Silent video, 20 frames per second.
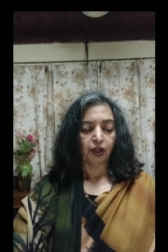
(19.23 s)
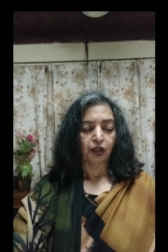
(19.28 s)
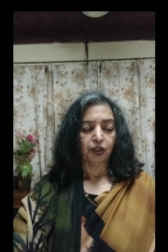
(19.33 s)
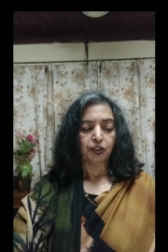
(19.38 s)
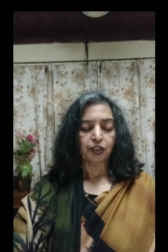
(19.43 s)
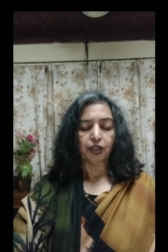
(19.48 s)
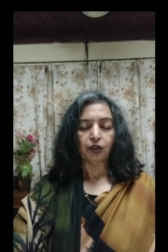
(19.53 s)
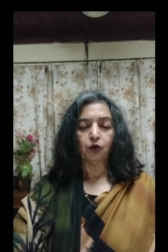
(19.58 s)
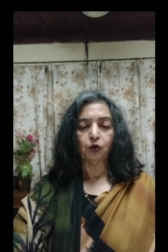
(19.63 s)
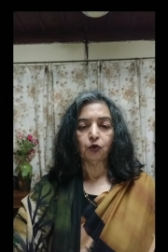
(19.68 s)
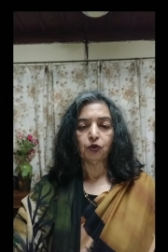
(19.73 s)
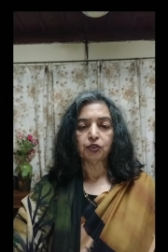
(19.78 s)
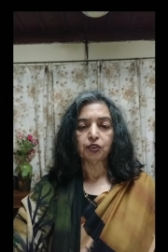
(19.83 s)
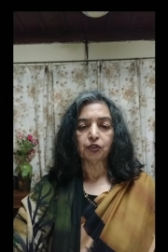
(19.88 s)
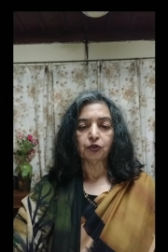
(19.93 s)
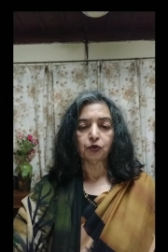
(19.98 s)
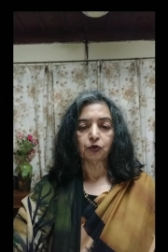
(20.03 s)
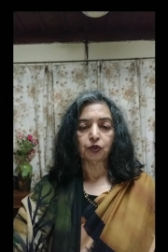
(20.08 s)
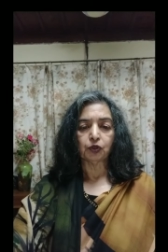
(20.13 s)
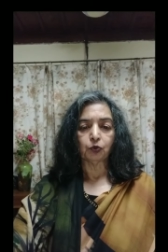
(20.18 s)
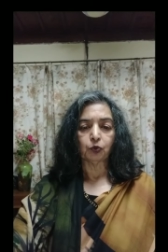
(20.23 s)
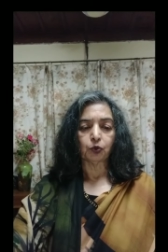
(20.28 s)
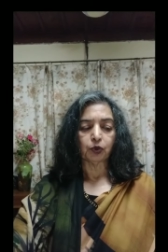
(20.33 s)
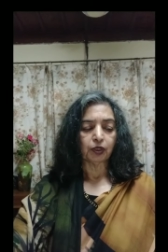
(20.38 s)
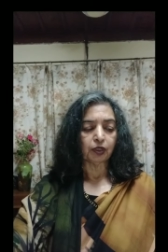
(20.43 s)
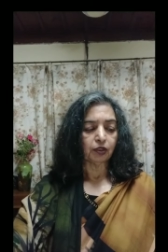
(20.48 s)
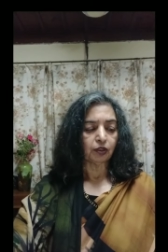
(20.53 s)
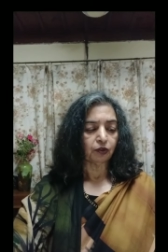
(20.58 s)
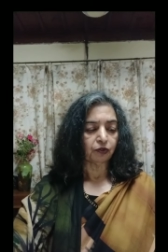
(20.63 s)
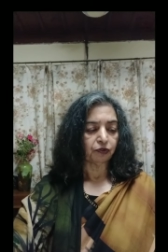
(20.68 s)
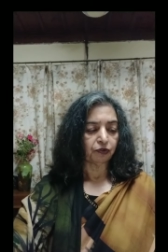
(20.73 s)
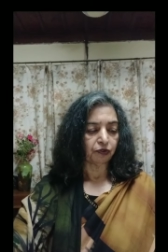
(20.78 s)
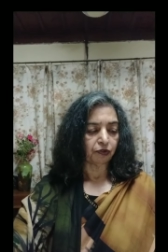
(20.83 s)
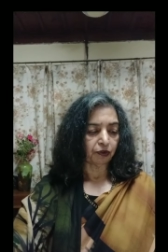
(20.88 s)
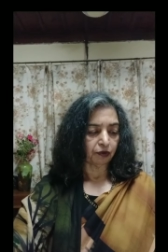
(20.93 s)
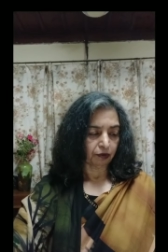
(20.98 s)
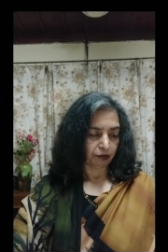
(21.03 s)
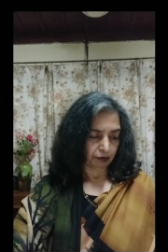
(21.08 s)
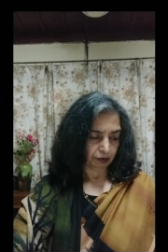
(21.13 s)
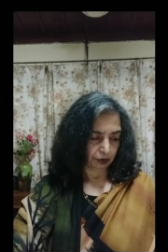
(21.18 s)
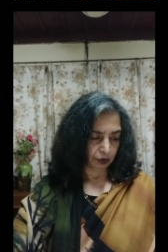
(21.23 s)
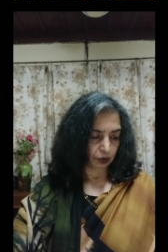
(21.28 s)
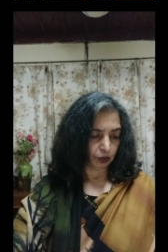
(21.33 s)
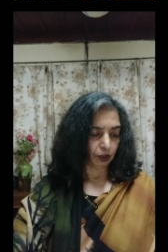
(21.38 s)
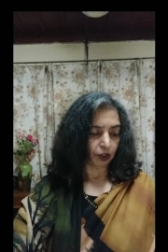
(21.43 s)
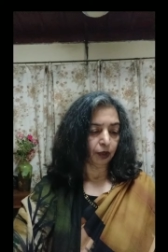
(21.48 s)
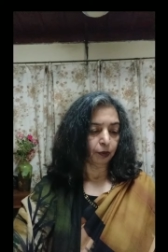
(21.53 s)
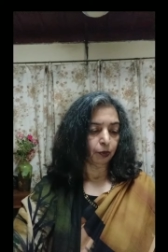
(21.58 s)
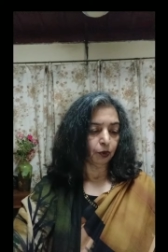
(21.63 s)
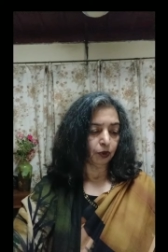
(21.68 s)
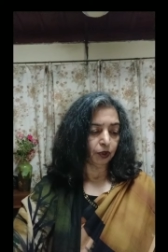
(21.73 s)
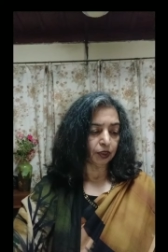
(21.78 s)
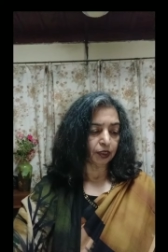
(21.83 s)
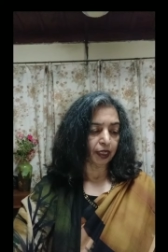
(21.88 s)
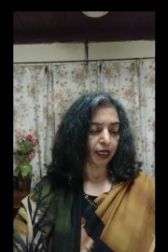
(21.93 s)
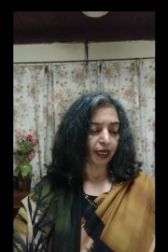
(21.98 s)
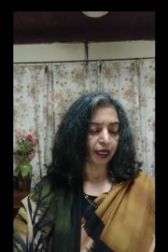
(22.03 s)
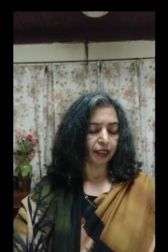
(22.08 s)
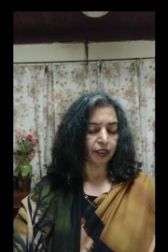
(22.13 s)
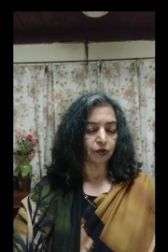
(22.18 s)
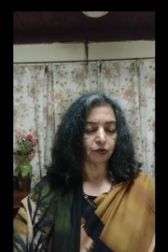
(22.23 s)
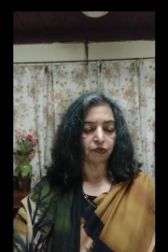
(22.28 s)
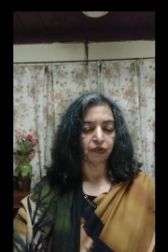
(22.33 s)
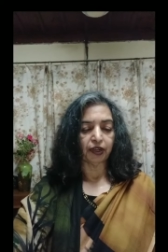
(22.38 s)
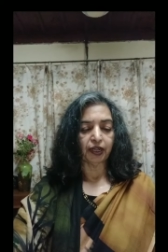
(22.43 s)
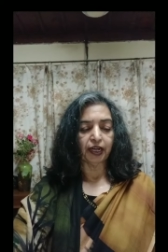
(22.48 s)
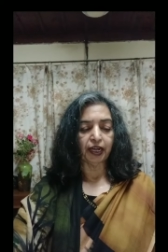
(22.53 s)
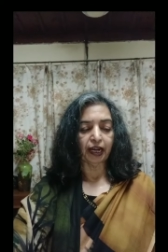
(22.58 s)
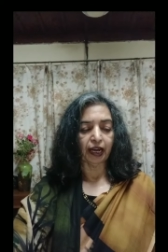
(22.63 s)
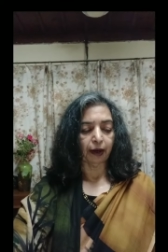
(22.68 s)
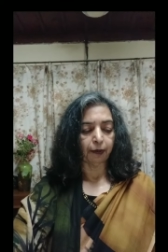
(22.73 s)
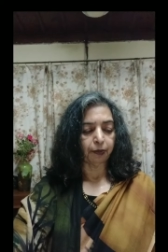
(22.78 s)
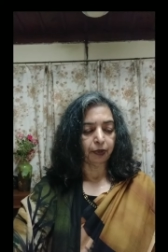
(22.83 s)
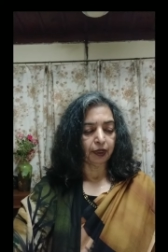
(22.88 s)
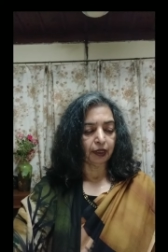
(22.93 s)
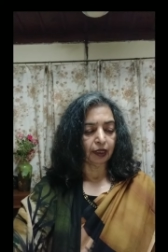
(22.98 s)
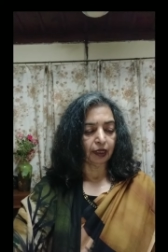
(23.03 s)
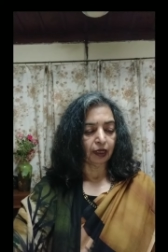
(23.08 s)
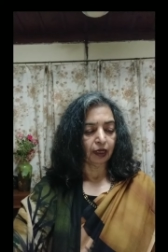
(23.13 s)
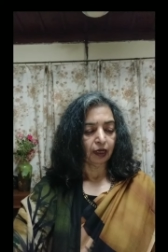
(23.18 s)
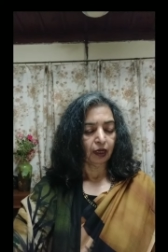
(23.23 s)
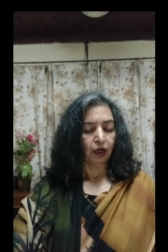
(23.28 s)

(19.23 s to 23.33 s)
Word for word: She goes into the world of storybooks and is very happy there.